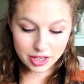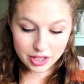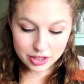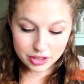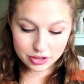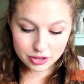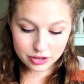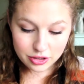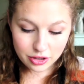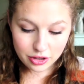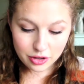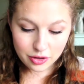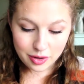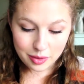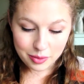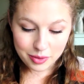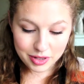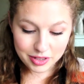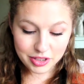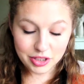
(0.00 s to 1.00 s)
so I
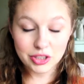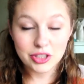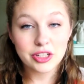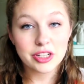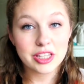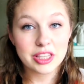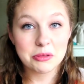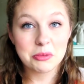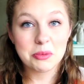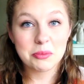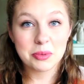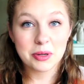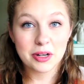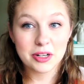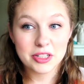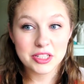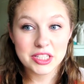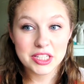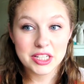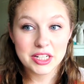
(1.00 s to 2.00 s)
wanted to look at them in
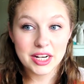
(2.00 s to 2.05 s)
person.